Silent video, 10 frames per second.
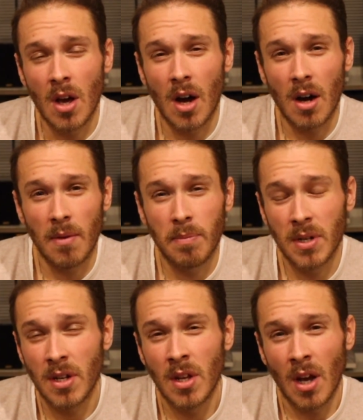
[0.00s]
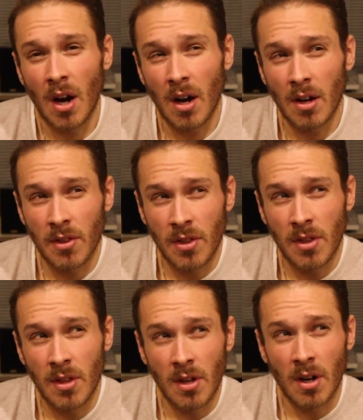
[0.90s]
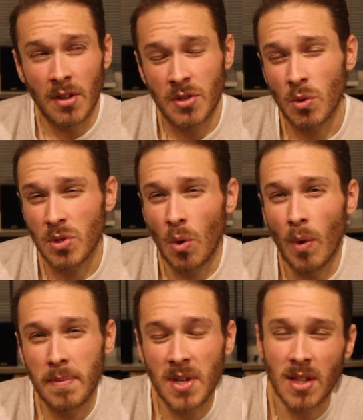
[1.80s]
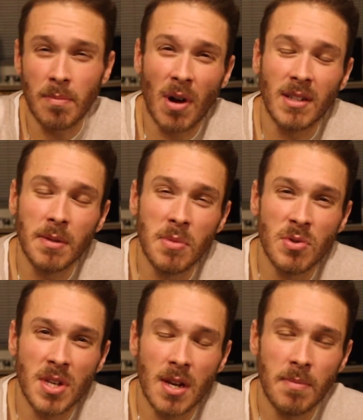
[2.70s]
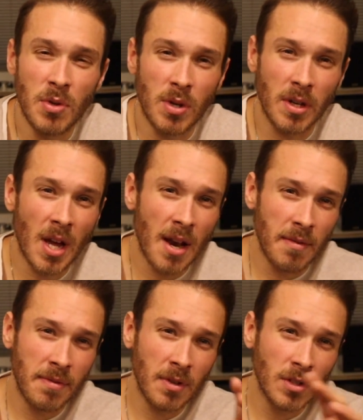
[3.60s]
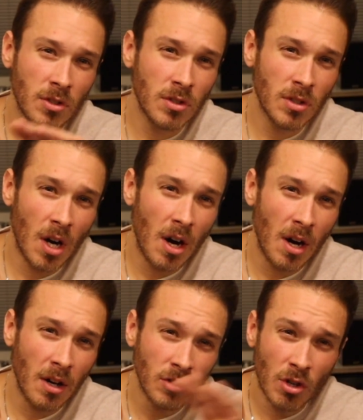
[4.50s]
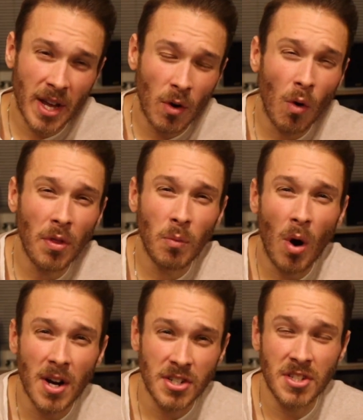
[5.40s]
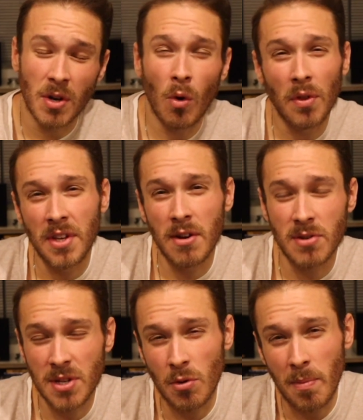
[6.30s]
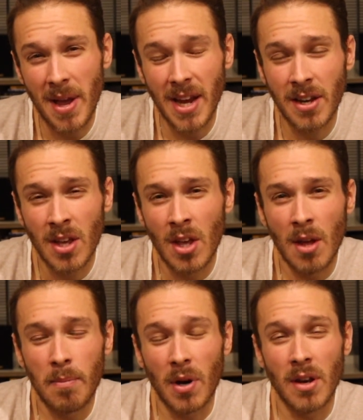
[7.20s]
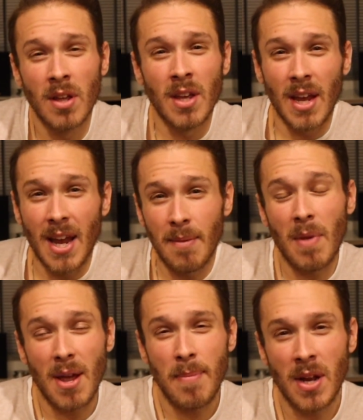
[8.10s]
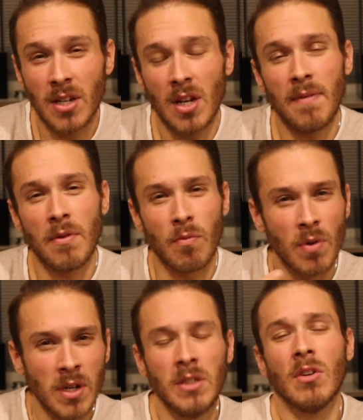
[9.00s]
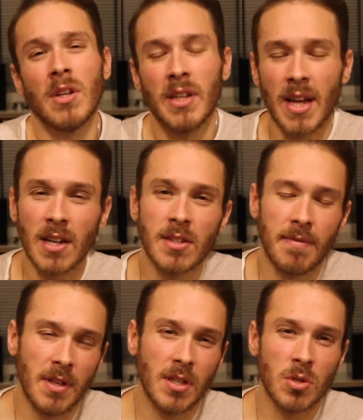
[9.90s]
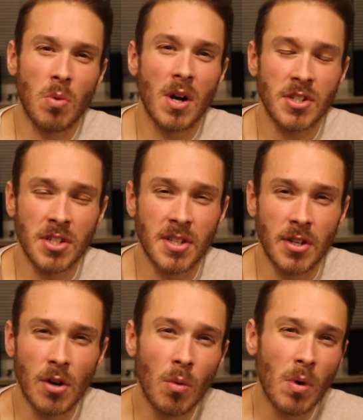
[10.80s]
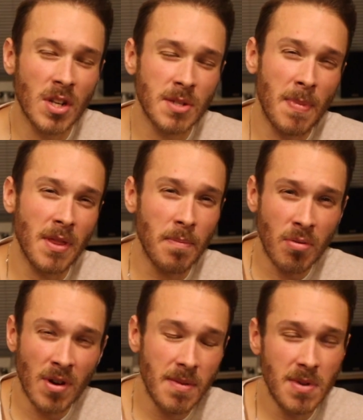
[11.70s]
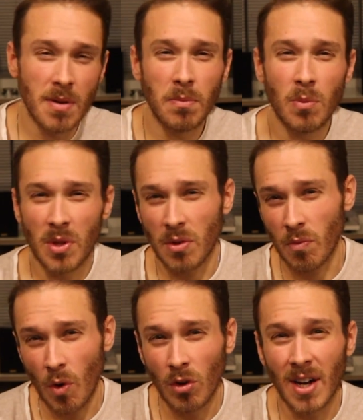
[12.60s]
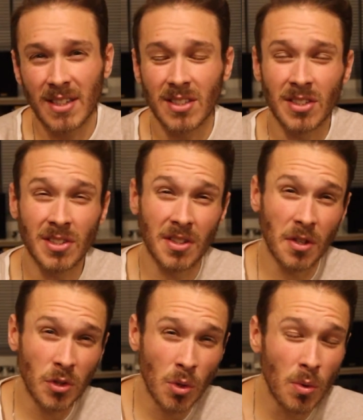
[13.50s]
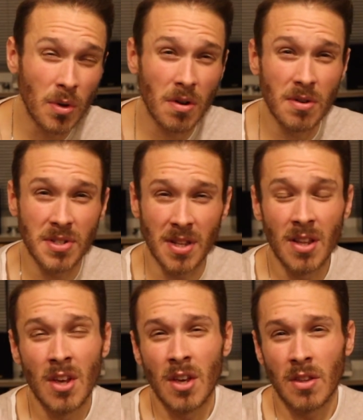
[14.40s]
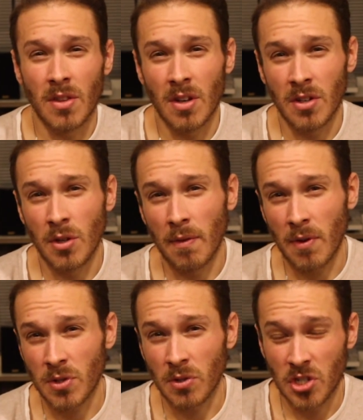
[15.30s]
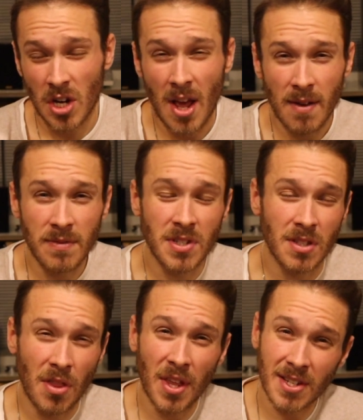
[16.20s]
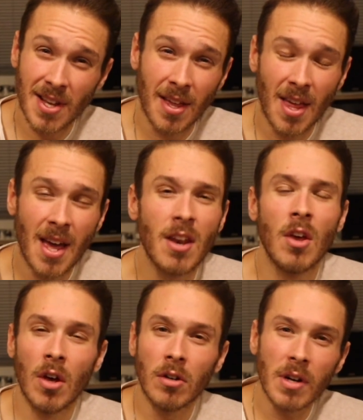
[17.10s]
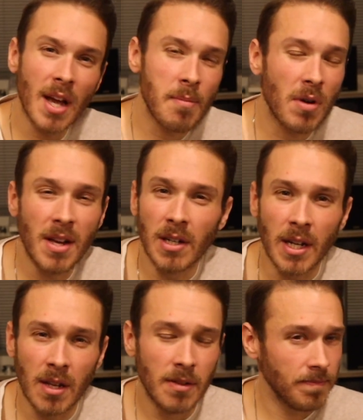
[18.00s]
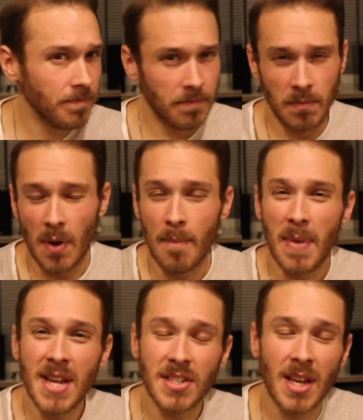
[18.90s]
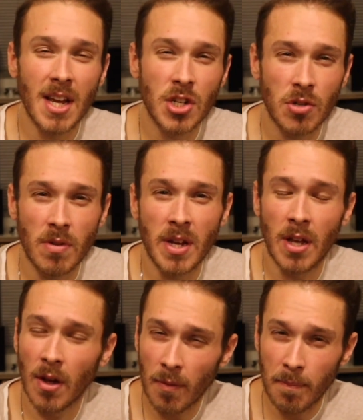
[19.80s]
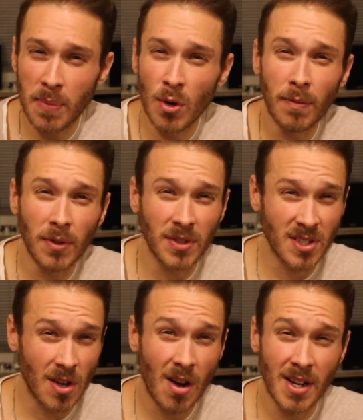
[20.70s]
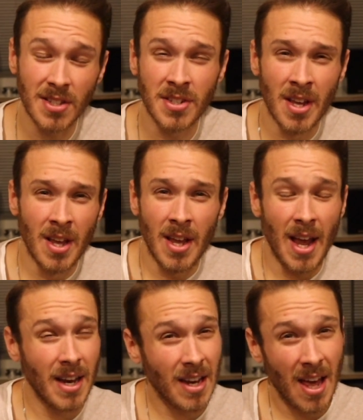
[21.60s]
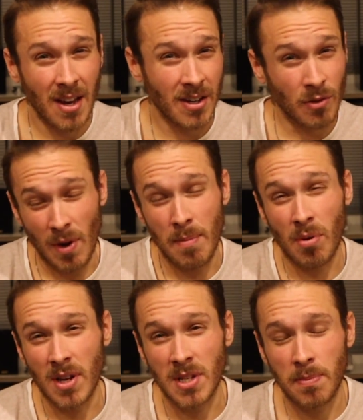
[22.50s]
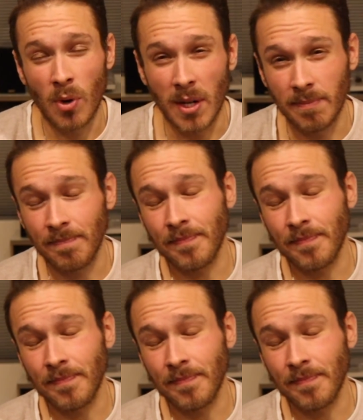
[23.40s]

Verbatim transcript: Uh, but uh, uh, there's also a website, the Breitling Museum. You can kind of uh, look at all the watches at all the years they were made. But in my opinion, if you're really looking to get into vintage watches and you don't want to spend the premium with the Rolexes and the Tudors and the Universal Genèves and things like that, look at Breitling. Amazing history, beautiful designs, and at a great price point.